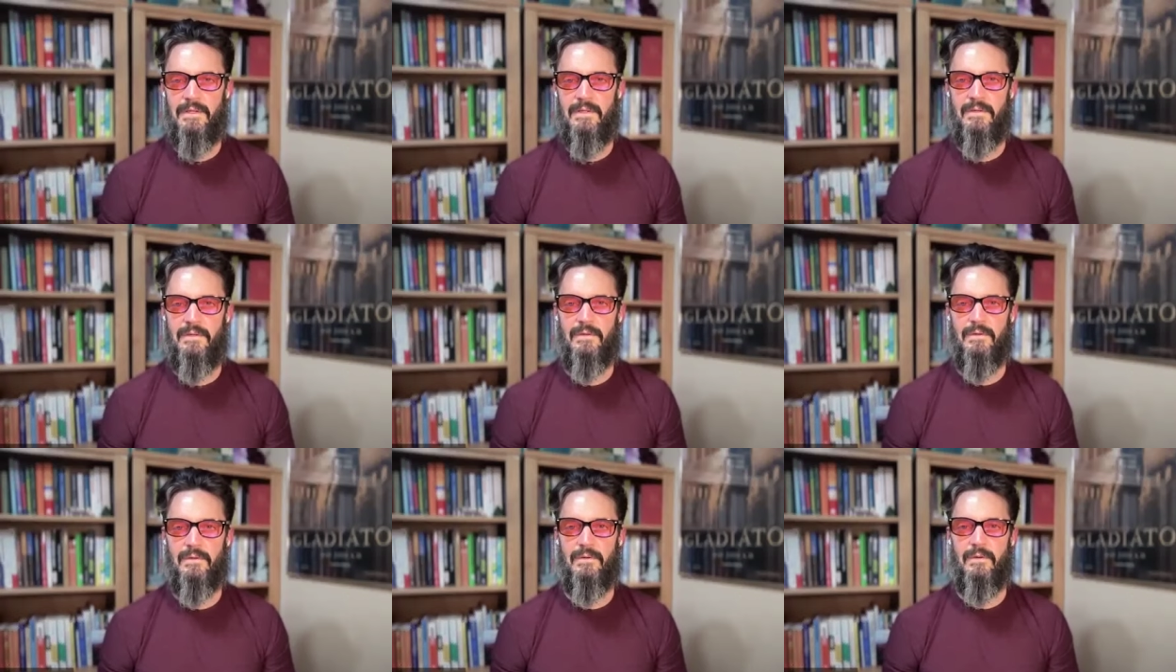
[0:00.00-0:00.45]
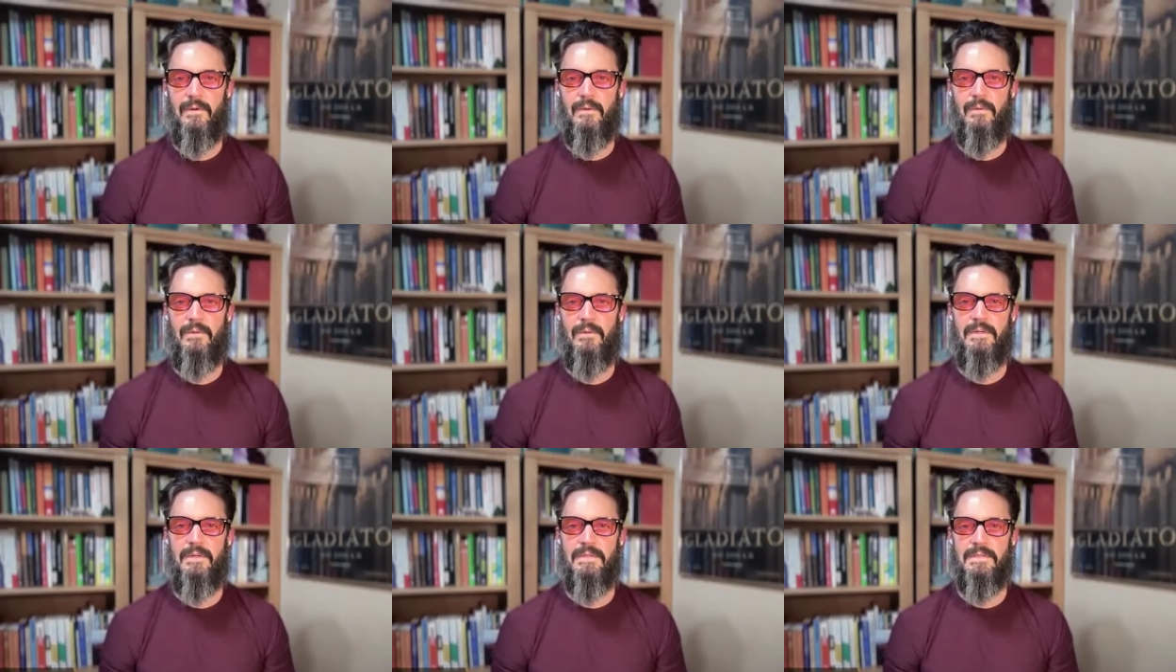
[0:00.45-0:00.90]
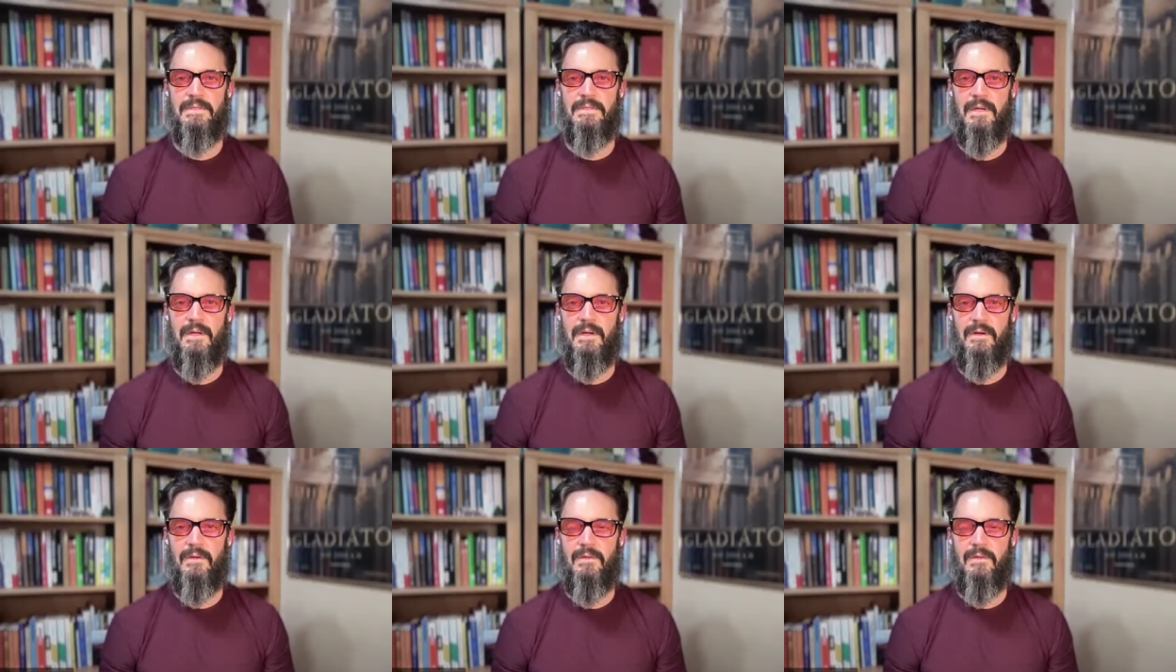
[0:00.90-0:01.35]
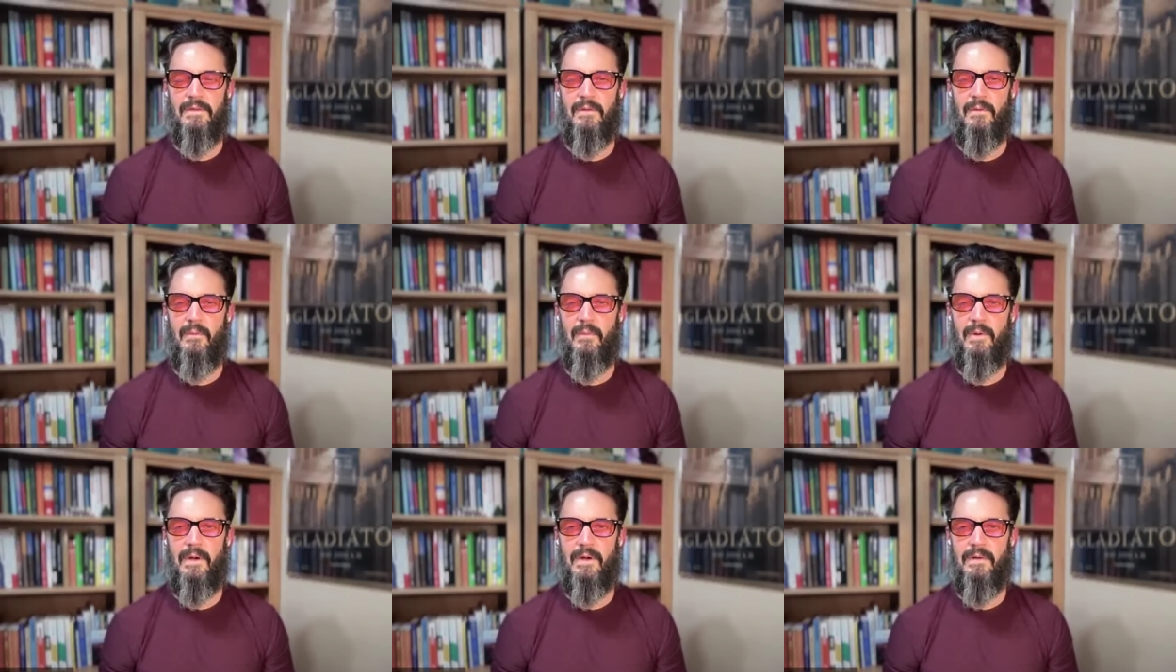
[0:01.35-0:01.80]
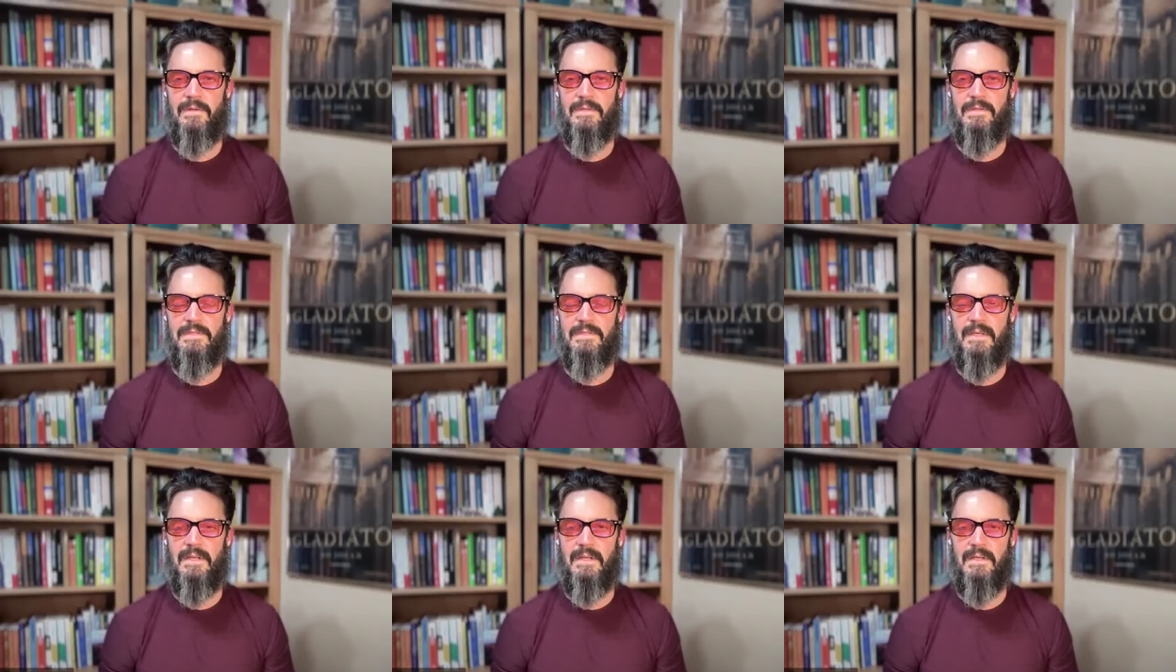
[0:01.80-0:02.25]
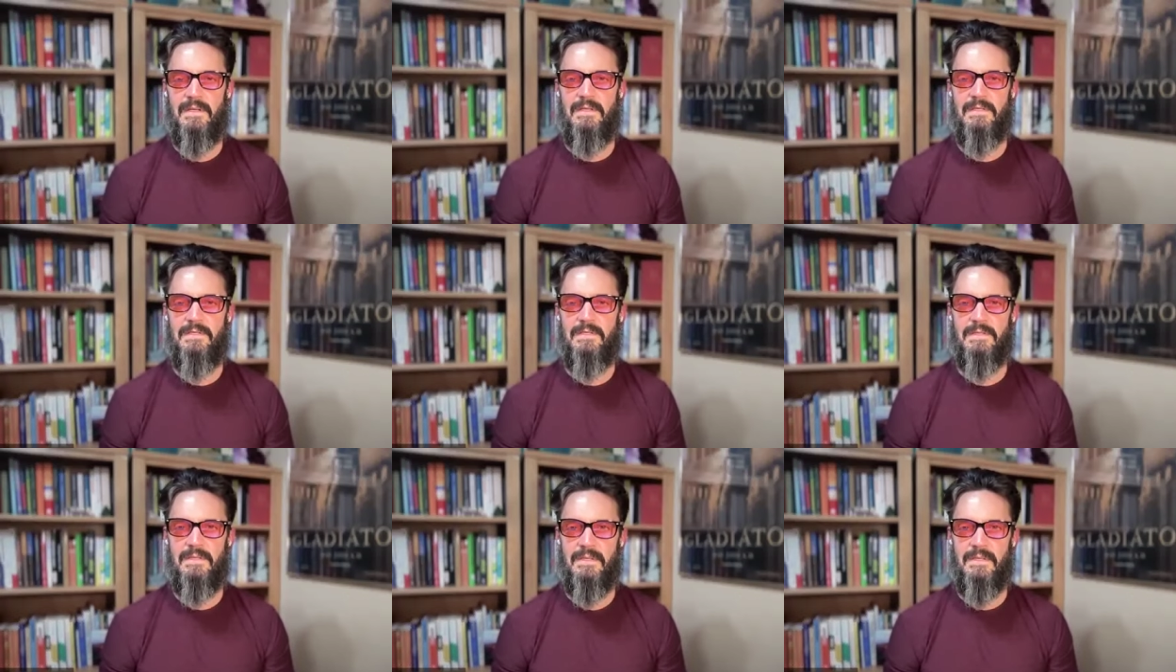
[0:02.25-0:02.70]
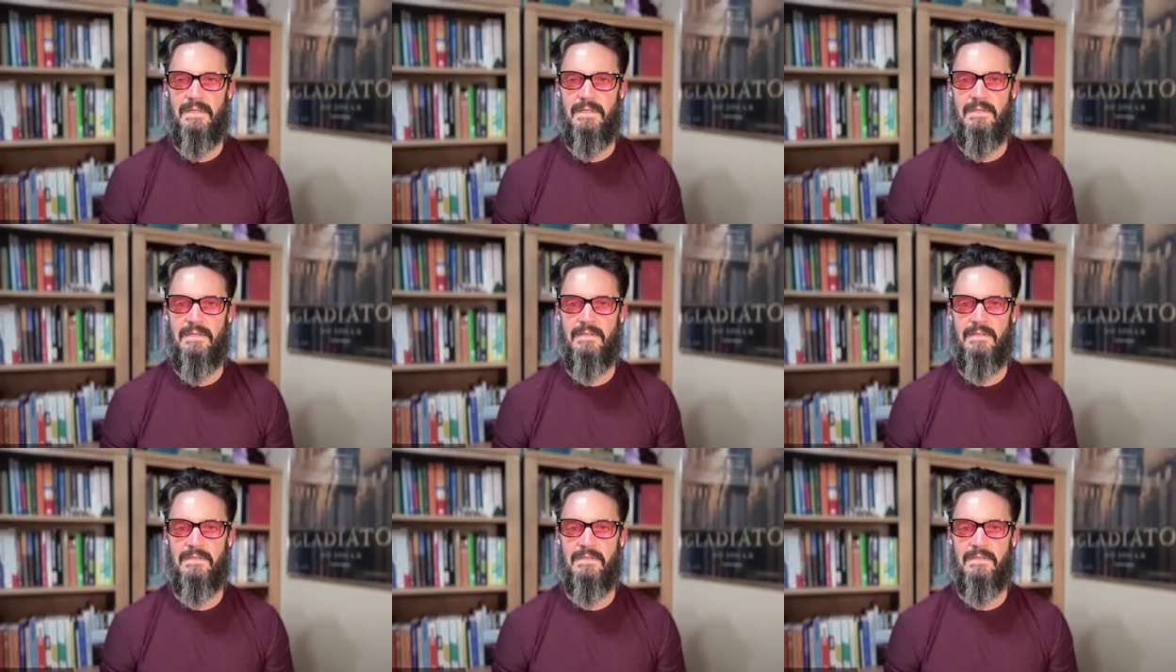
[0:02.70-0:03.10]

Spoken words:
Like, you're always there. The awareness that is,